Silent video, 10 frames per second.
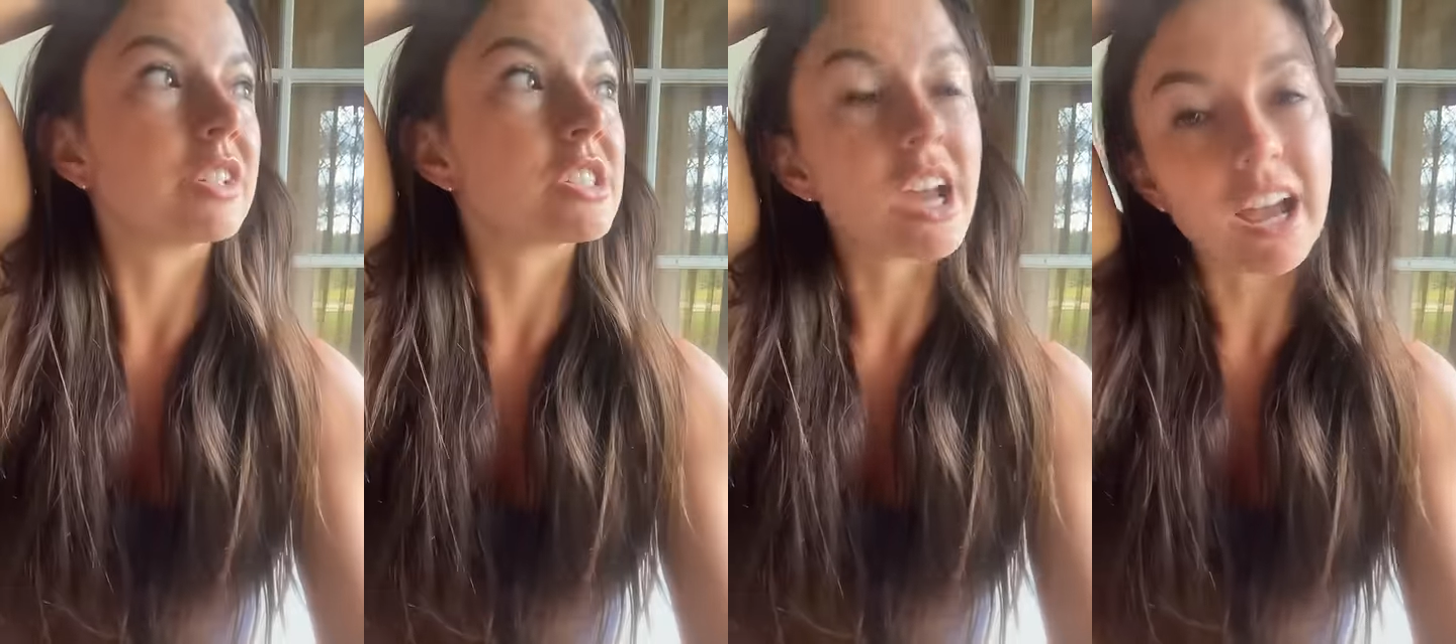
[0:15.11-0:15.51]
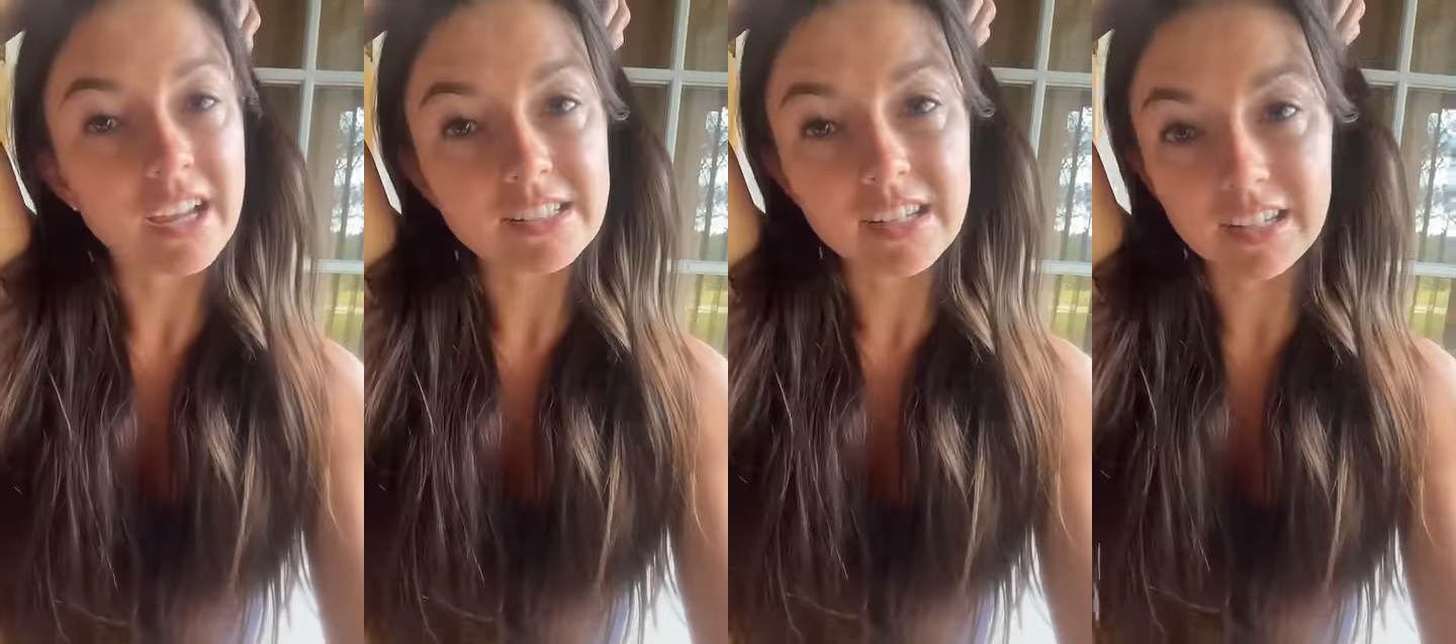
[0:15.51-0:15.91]
which I
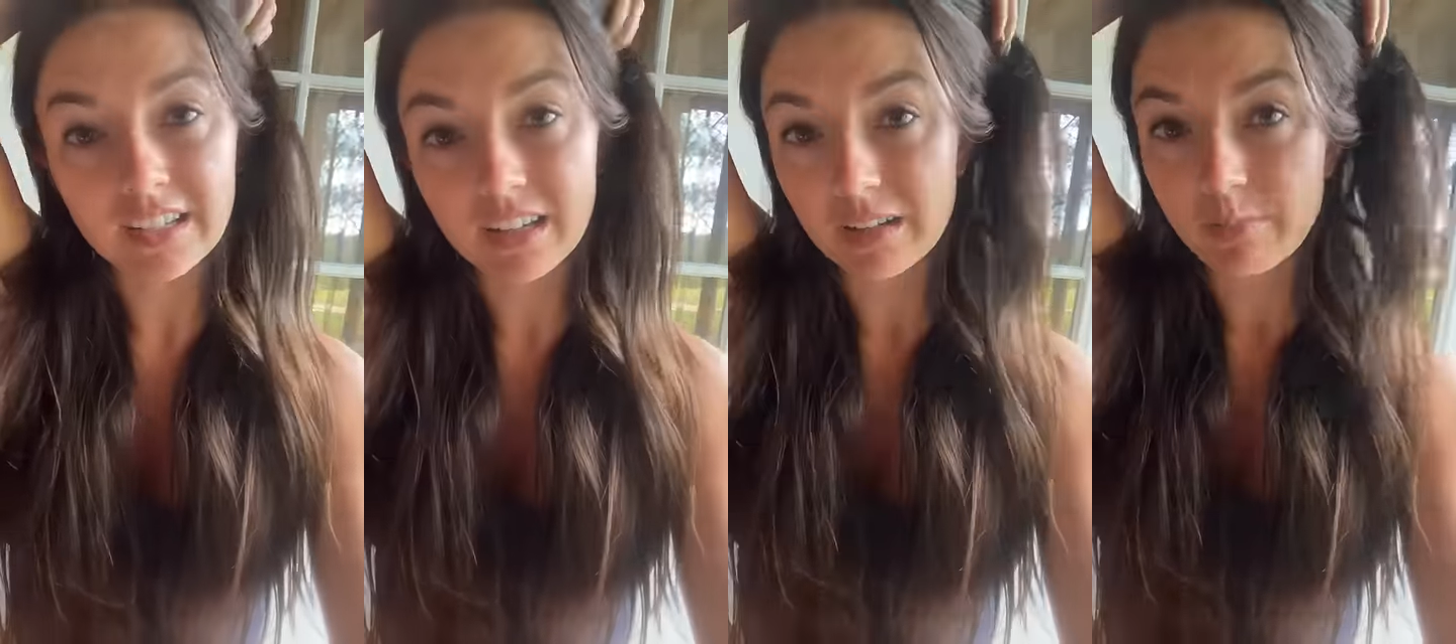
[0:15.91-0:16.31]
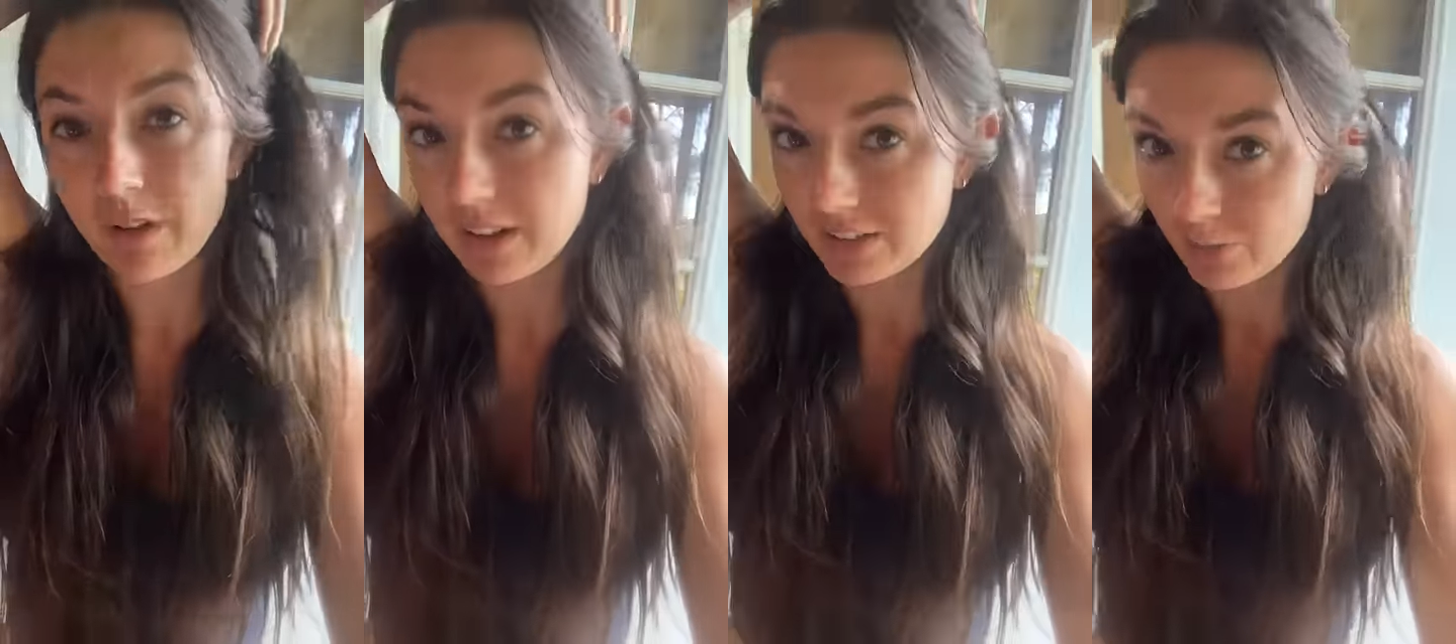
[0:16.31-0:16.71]
hate taking
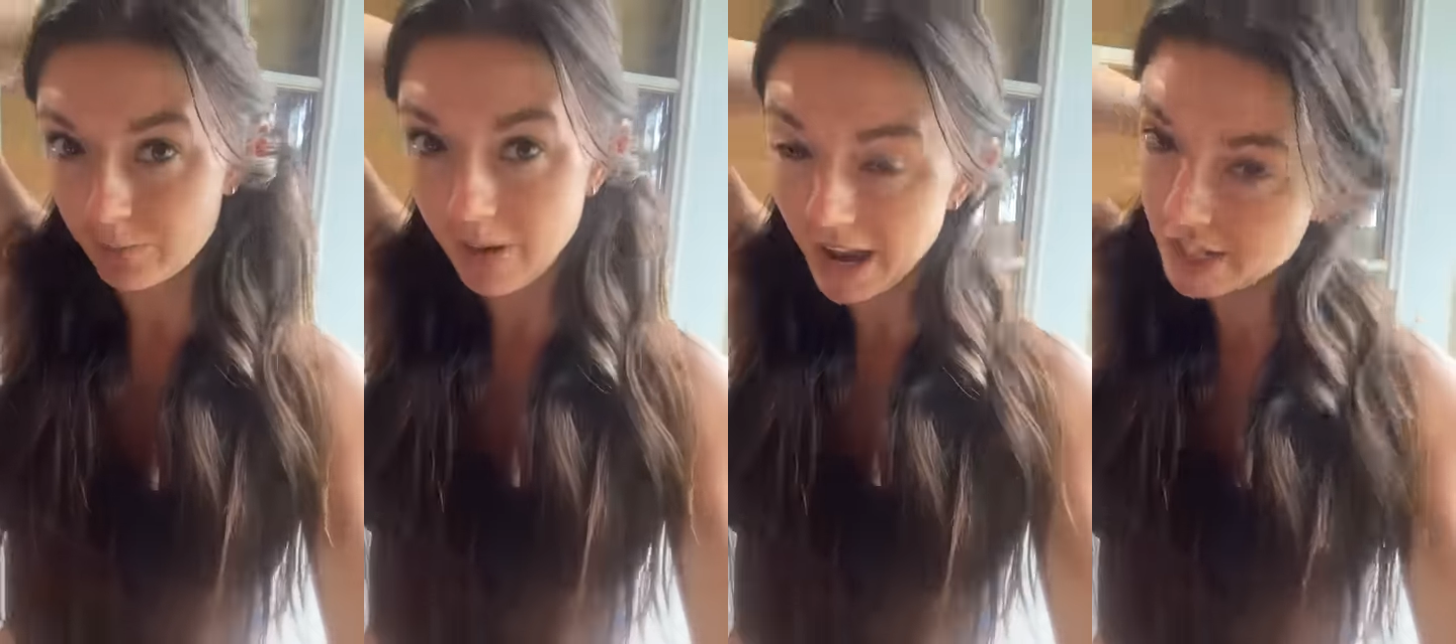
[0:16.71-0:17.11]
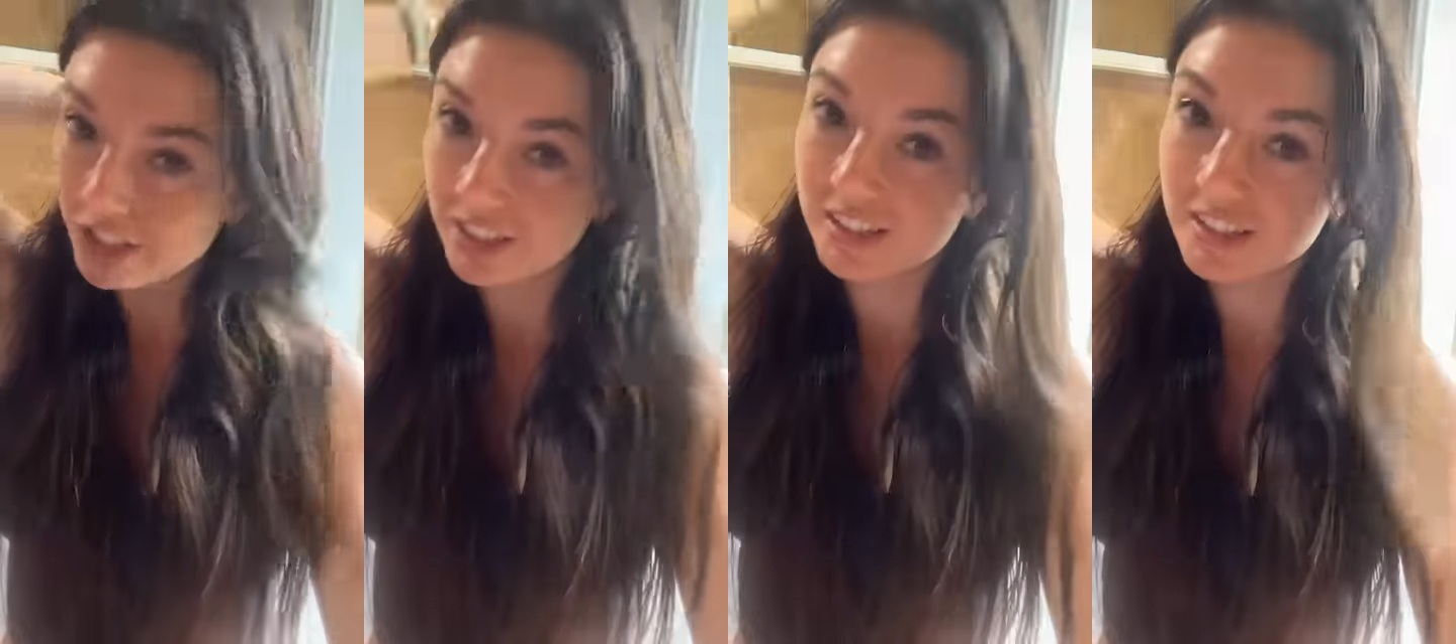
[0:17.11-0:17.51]
antibiotics with a
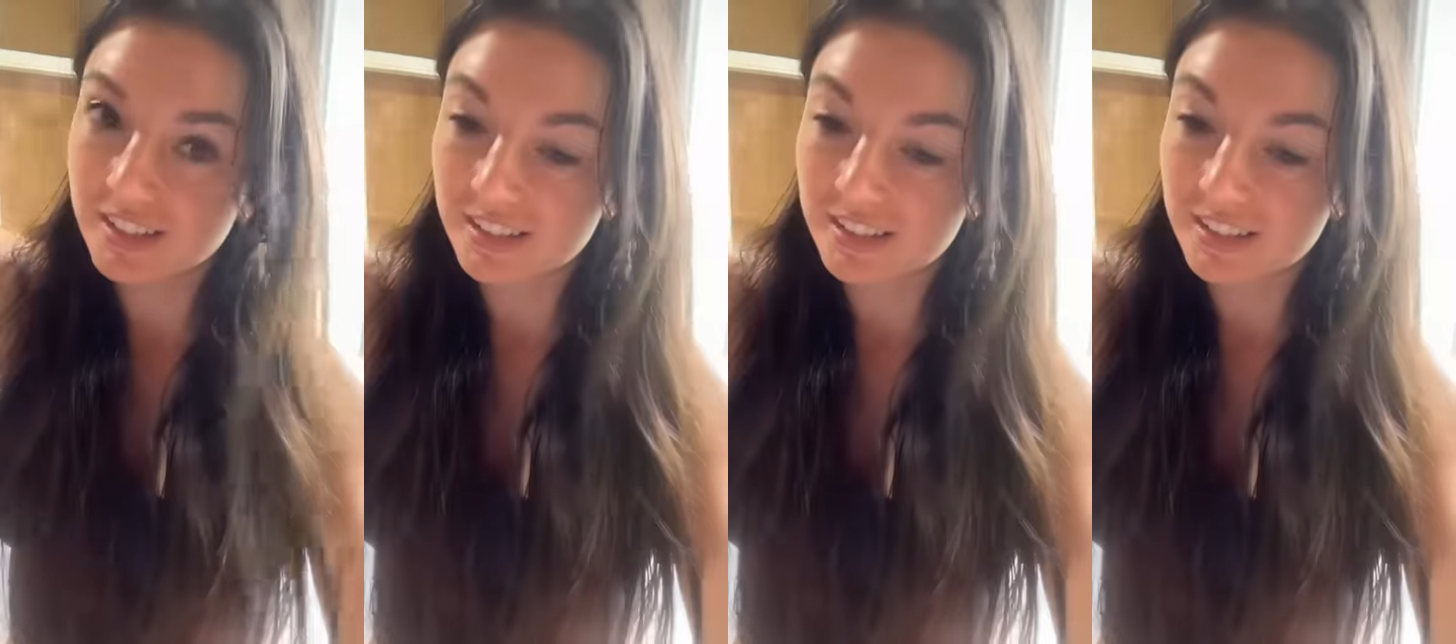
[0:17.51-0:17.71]
passion.